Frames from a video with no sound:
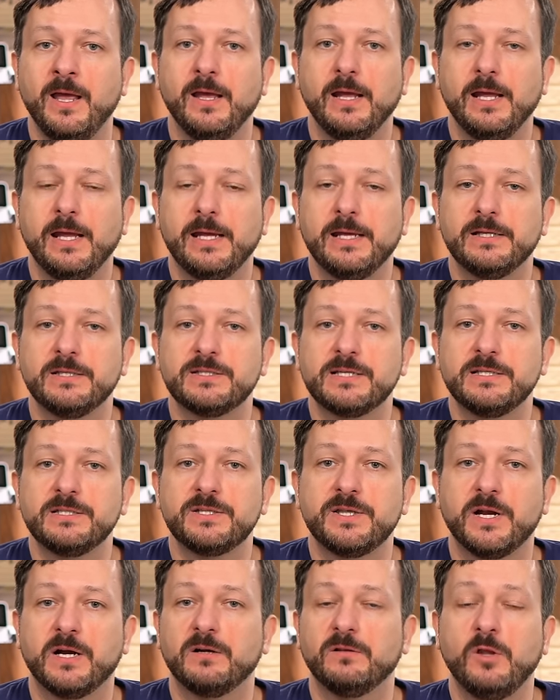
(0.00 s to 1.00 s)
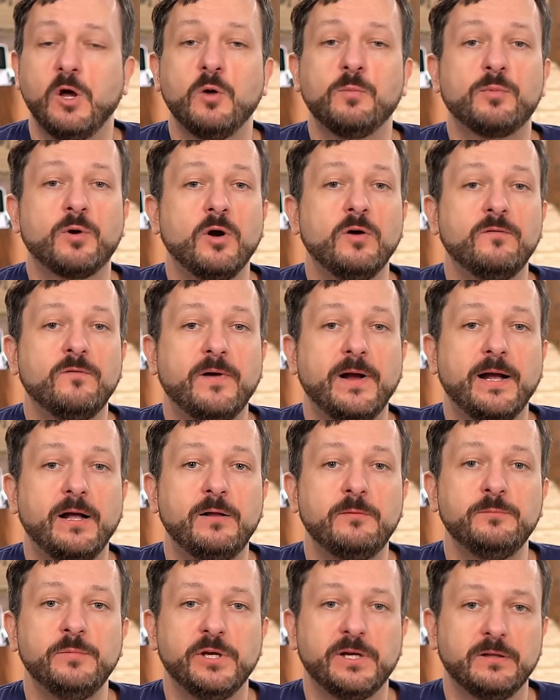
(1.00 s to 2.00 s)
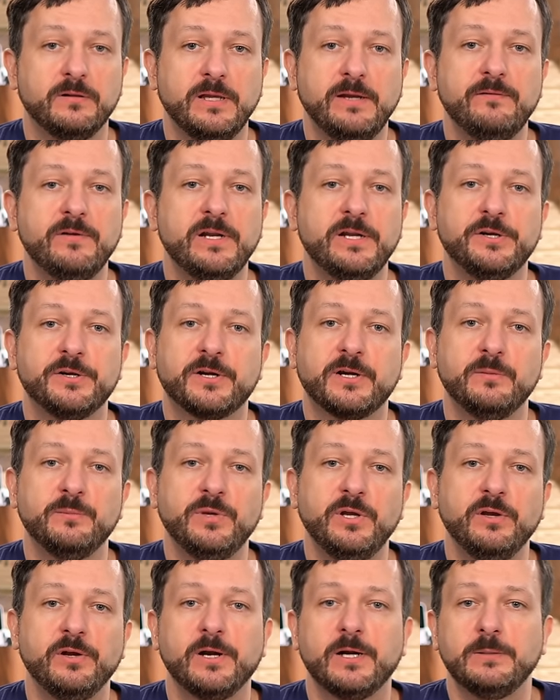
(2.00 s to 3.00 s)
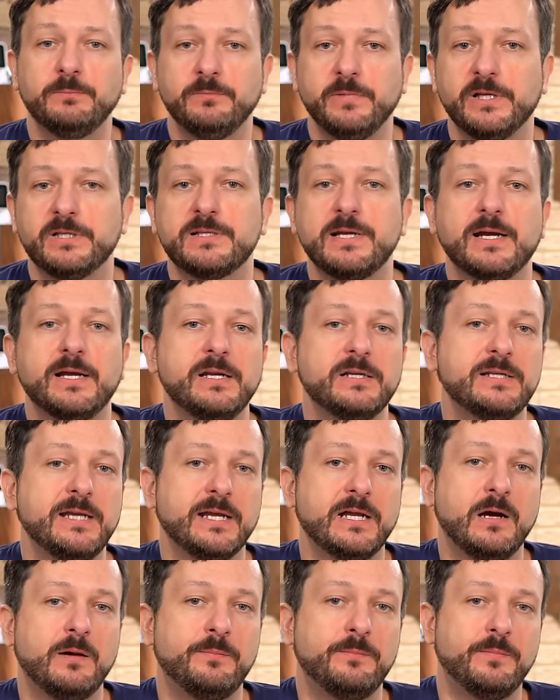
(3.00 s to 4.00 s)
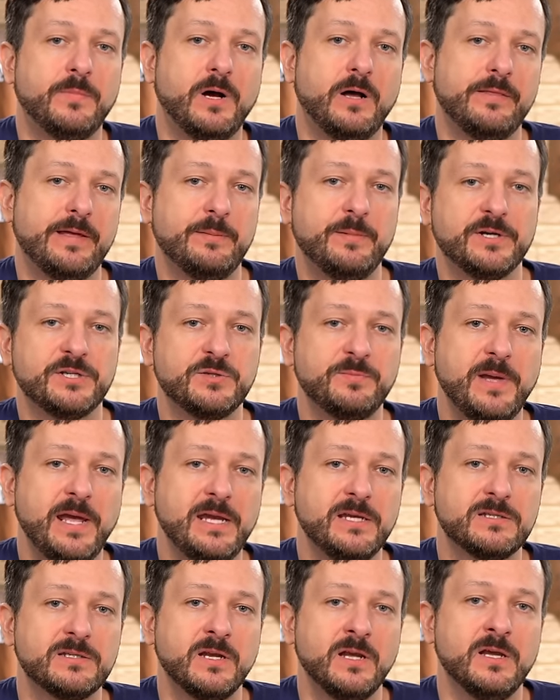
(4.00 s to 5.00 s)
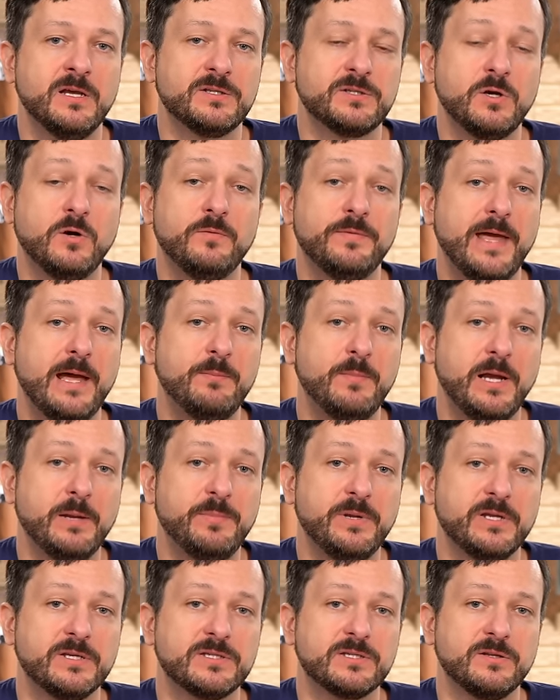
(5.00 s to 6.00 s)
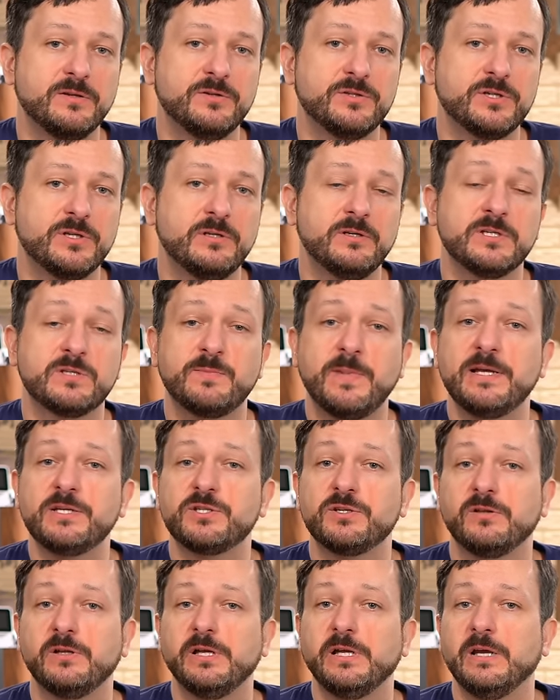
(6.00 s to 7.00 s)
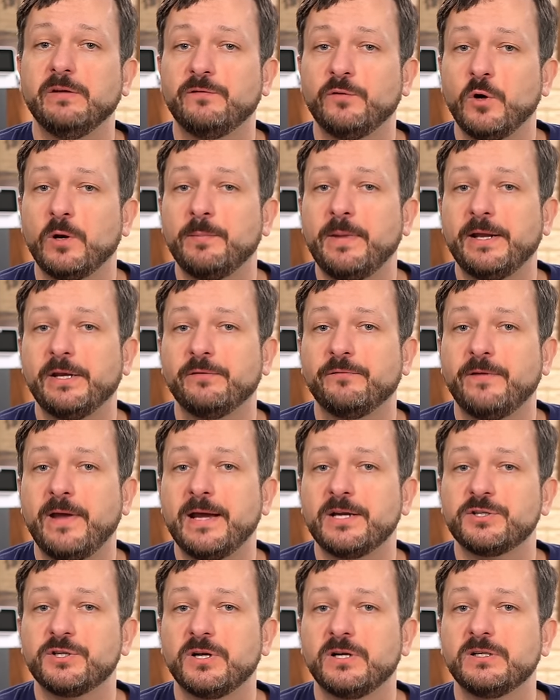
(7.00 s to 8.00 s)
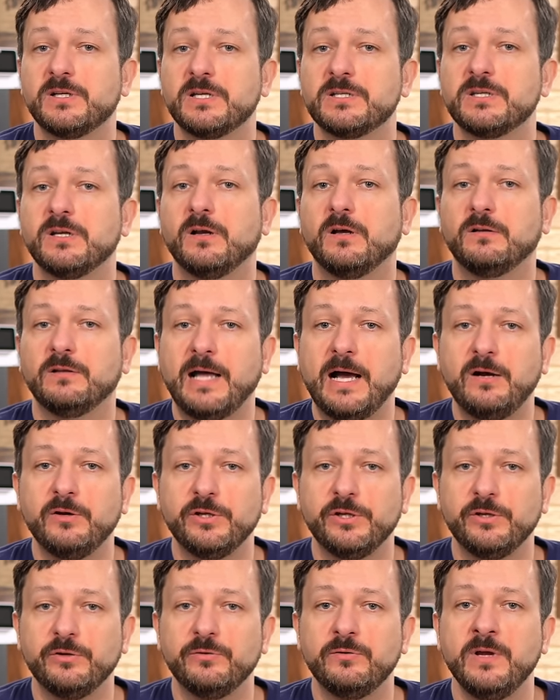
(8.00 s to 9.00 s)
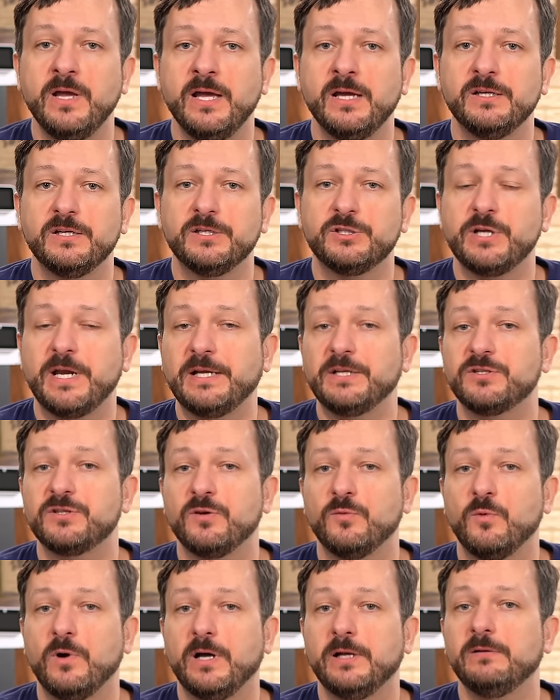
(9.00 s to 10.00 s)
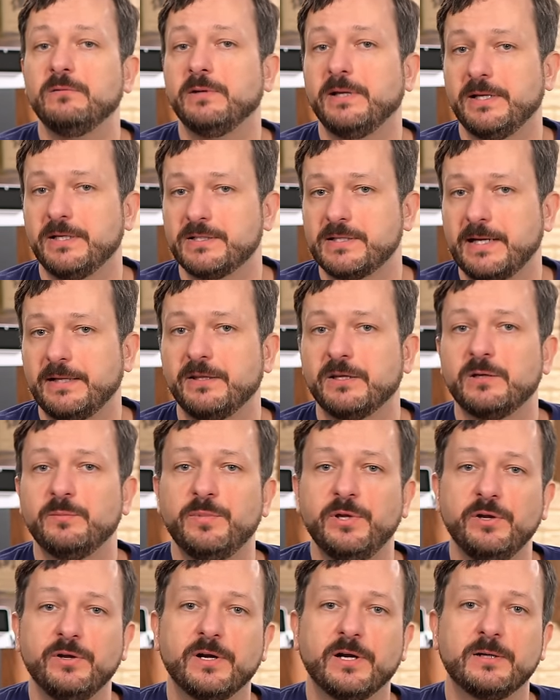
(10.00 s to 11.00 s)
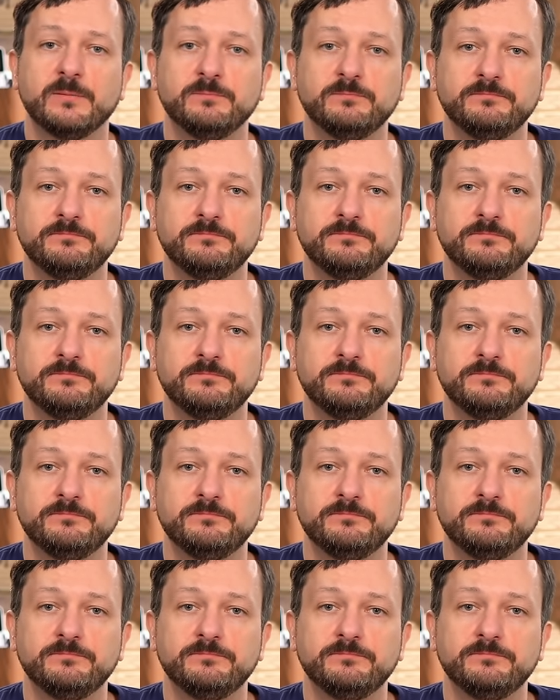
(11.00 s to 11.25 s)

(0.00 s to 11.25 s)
And since they're low profile, you can leave it in your computer. It's not going to take up all that much space. So that might be a solution, especially if your manufacturer doesn't allow you to change the one inside the computer.